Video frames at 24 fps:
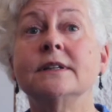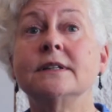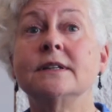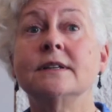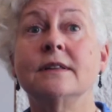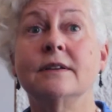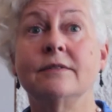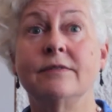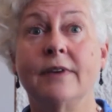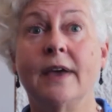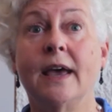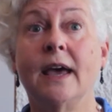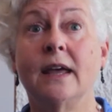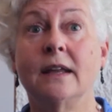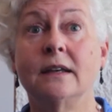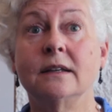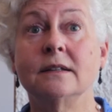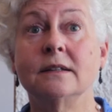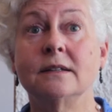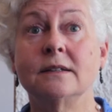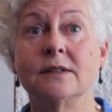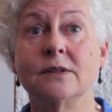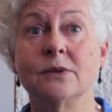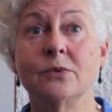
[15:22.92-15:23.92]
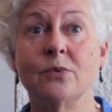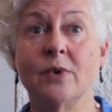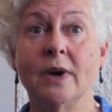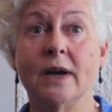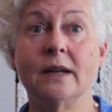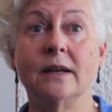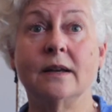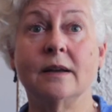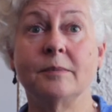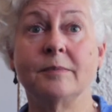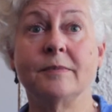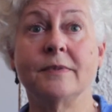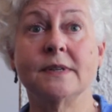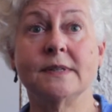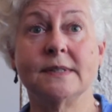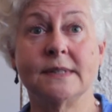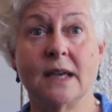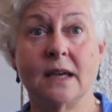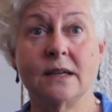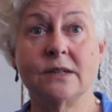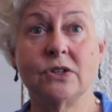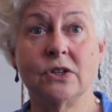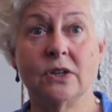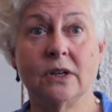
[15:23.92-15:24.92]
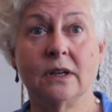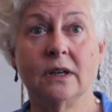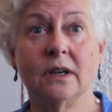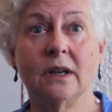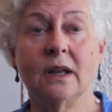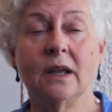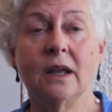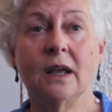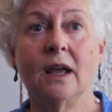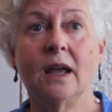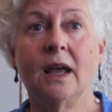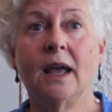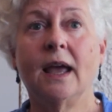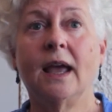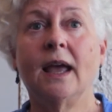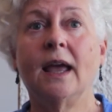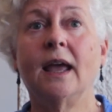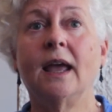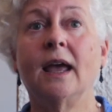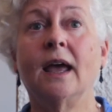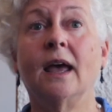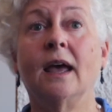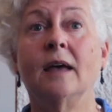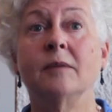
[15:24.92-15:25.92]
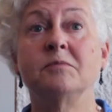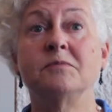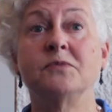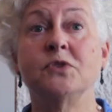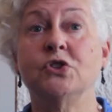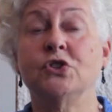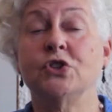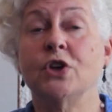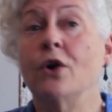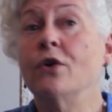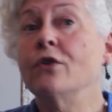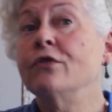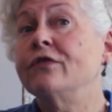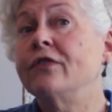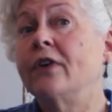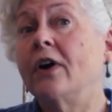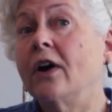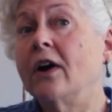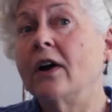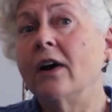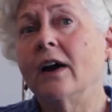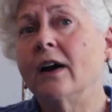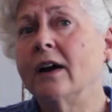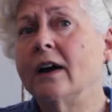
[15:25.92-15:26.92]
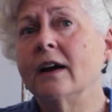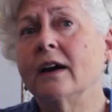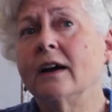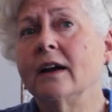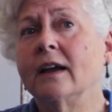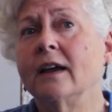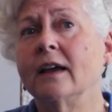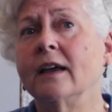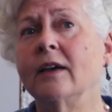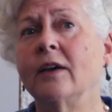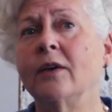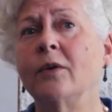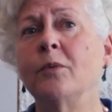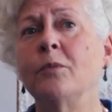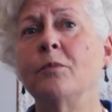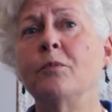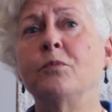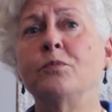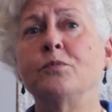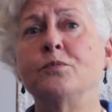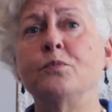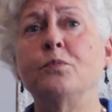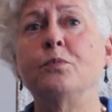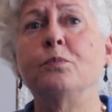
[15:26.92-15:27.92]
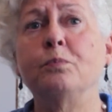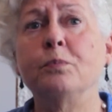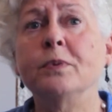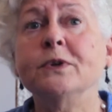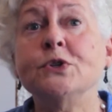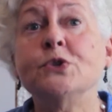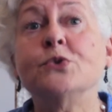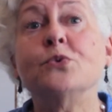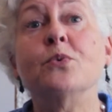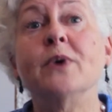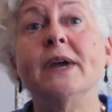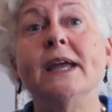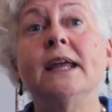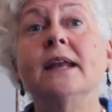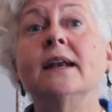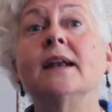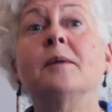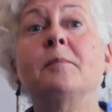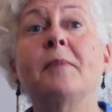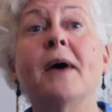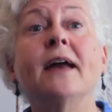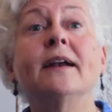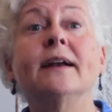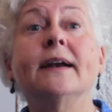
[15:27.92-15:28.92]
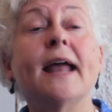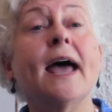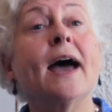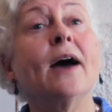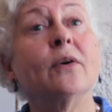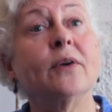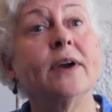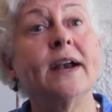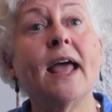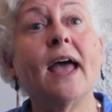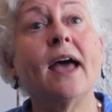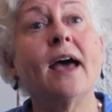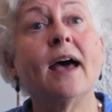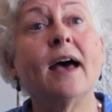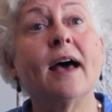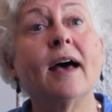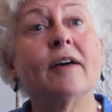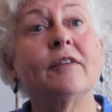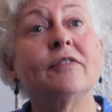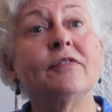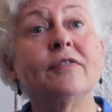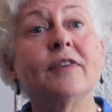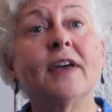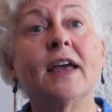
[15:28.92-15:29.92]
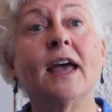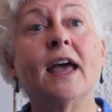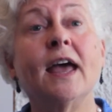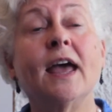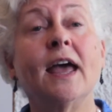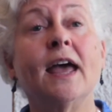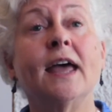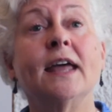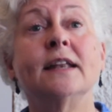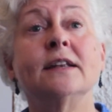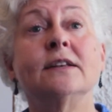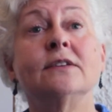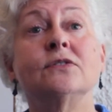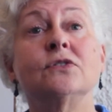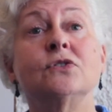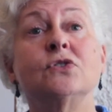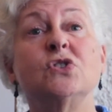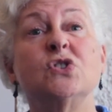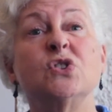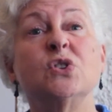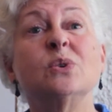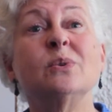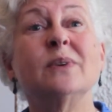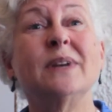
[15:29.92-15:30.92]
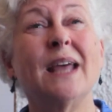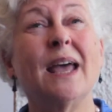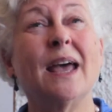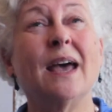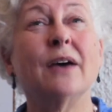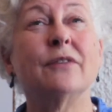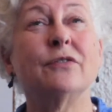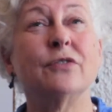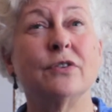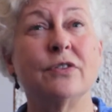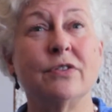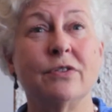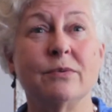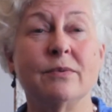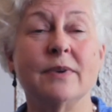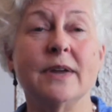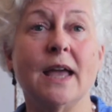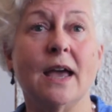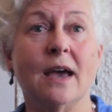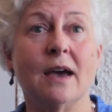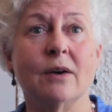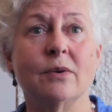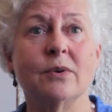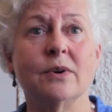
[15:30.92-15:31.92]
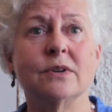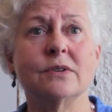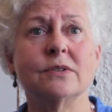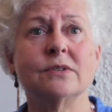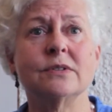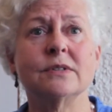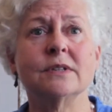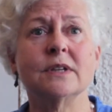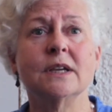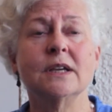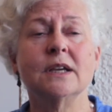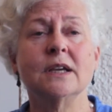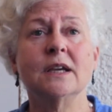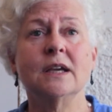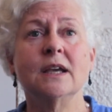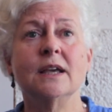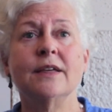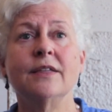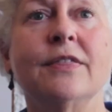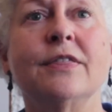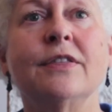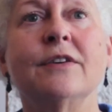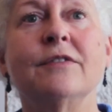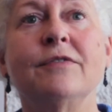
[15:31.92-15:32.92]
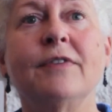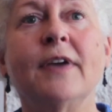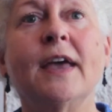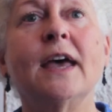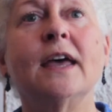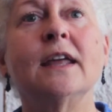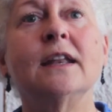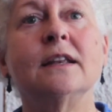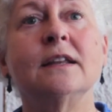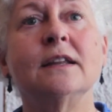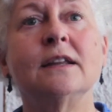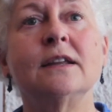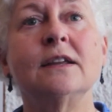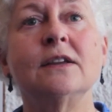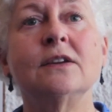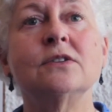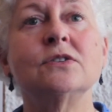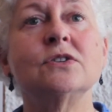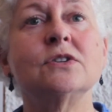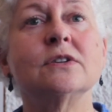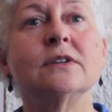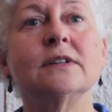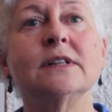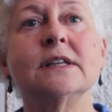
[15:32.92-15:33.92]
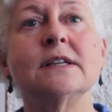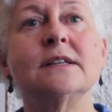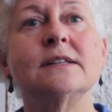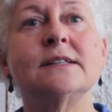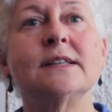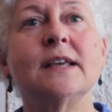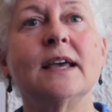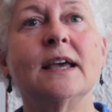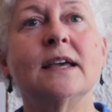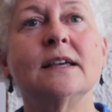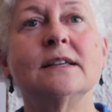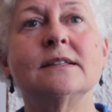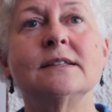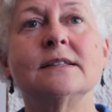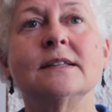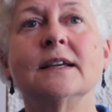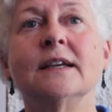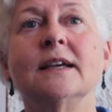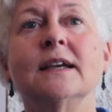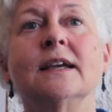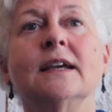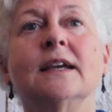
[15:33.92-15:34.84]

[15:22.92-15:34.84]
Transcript: it to the vet to wind up the session. So far, between about an hour and a half and 2.5 or 3 hours, the vet usually says